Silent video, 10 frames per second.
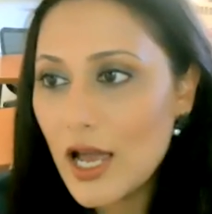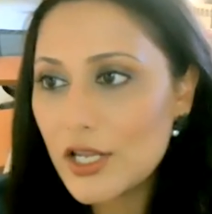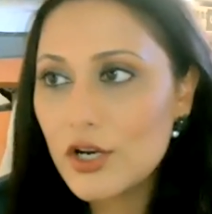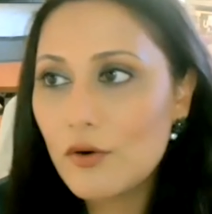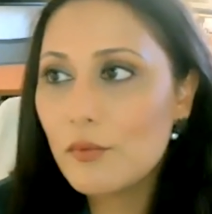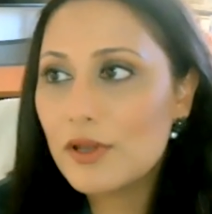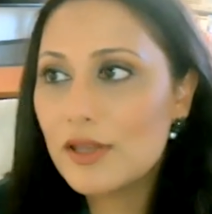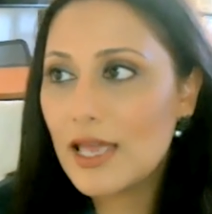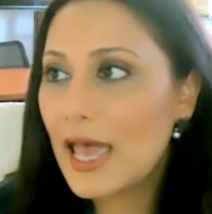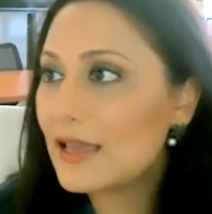
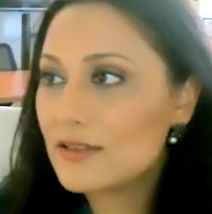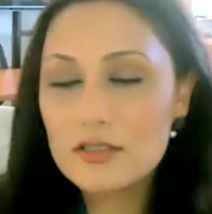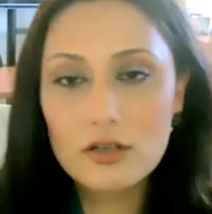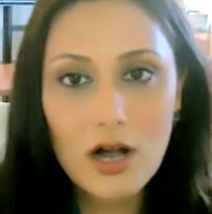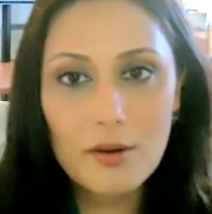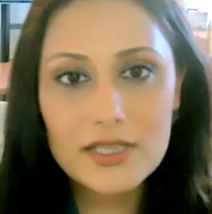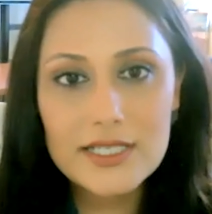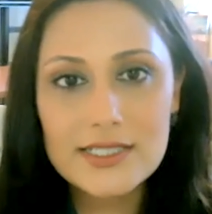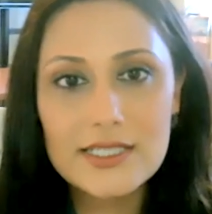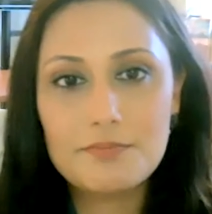We commonly
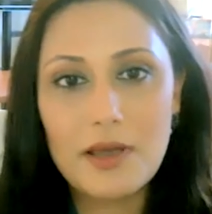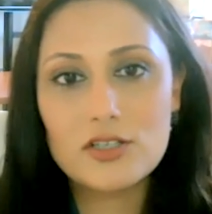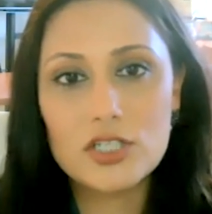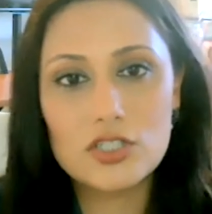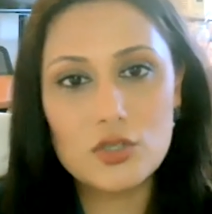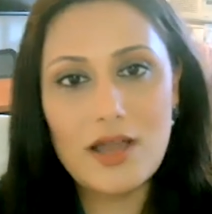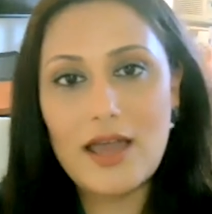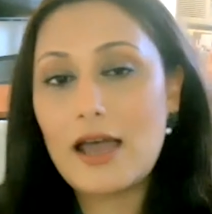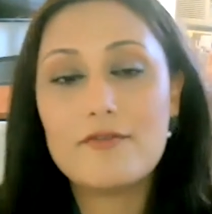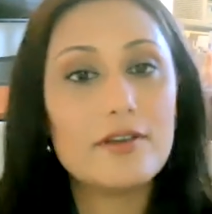see patients who
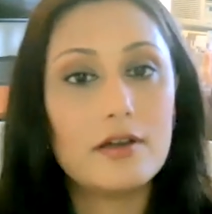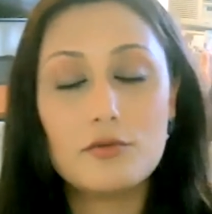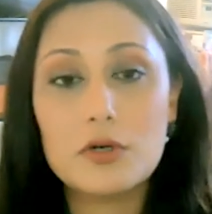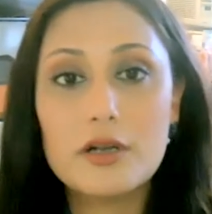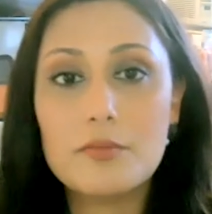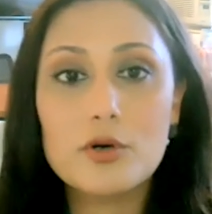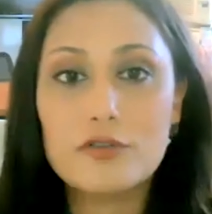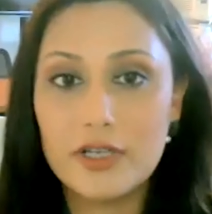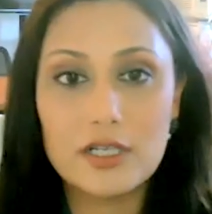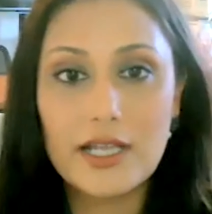were in a motor
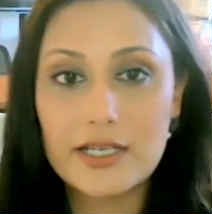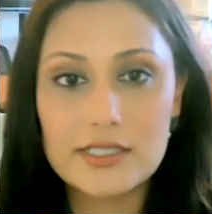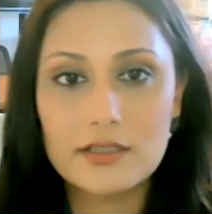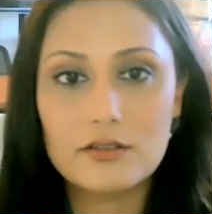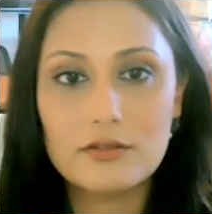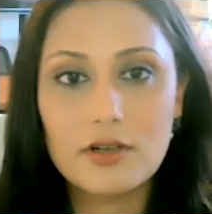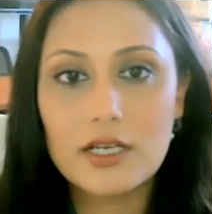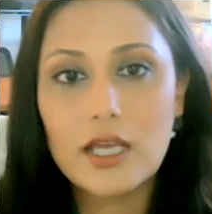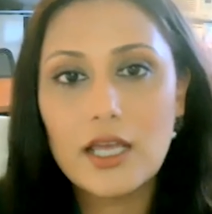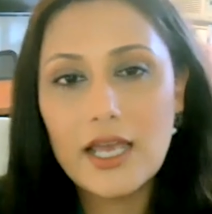vehicle accident,
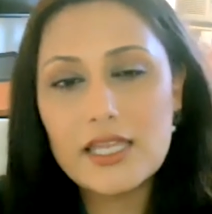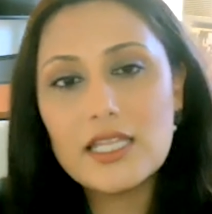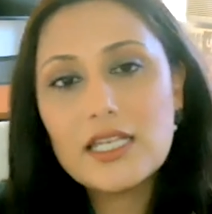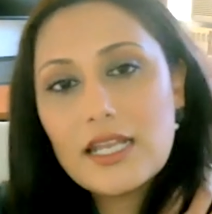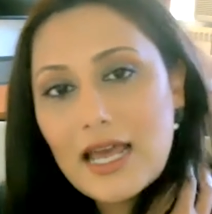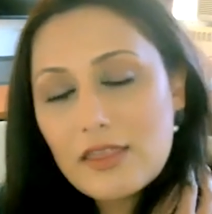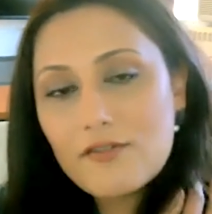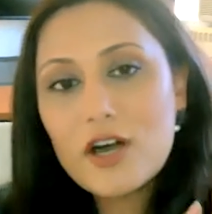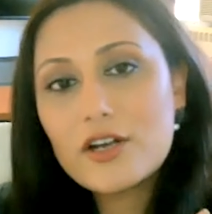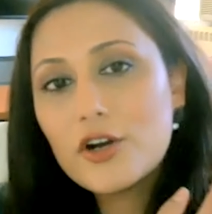right? And then now
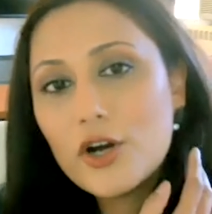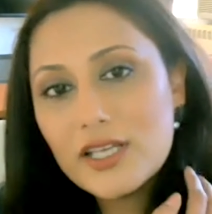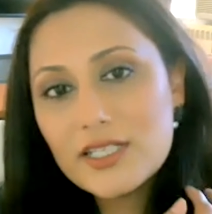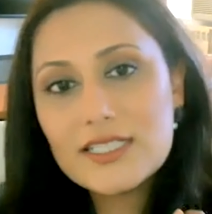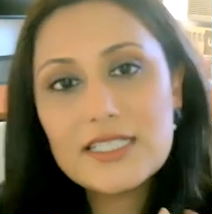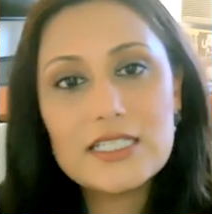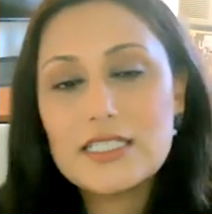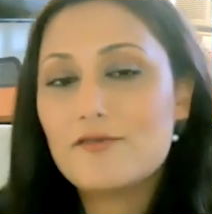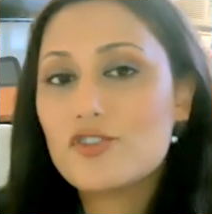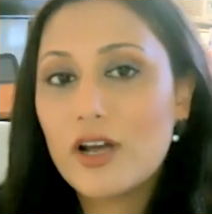they've got a herniated disc,
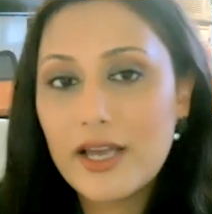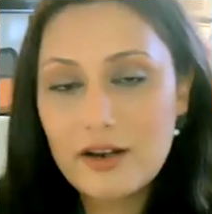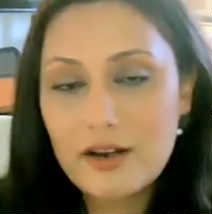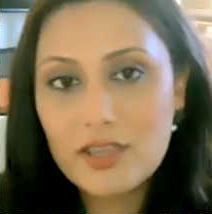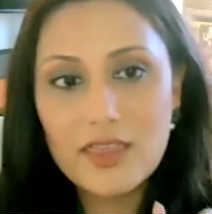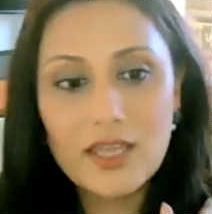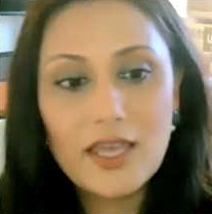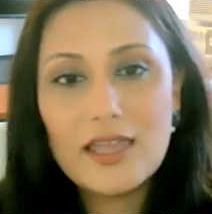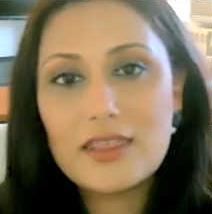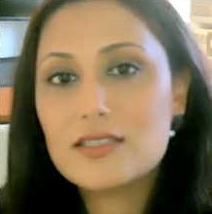they've tried everything,
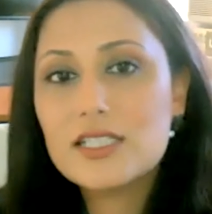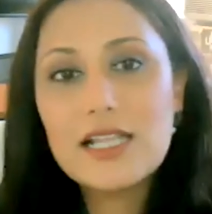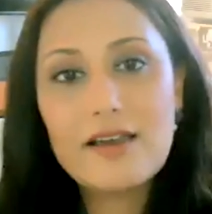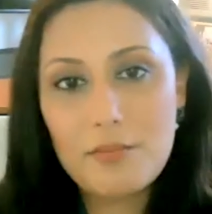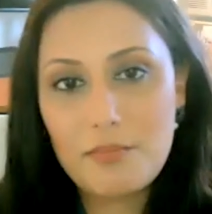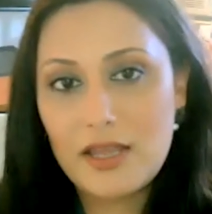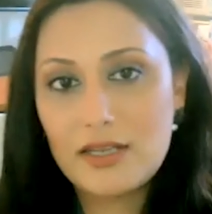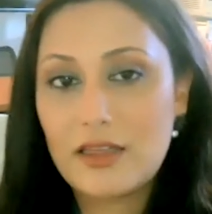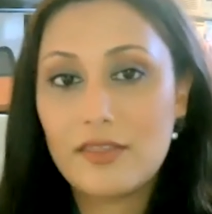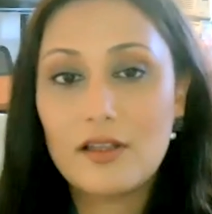they still have that pain
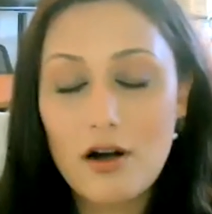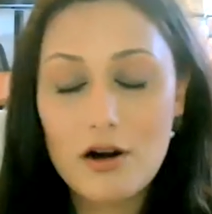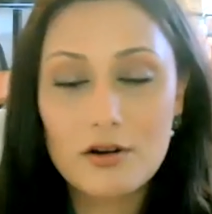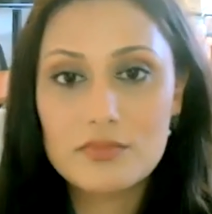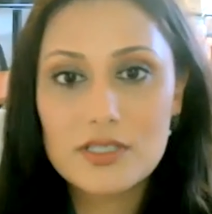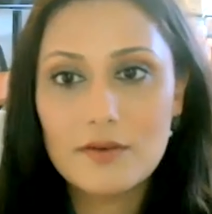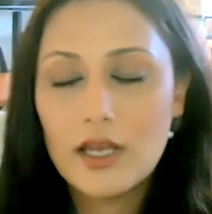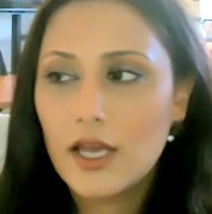down the arms.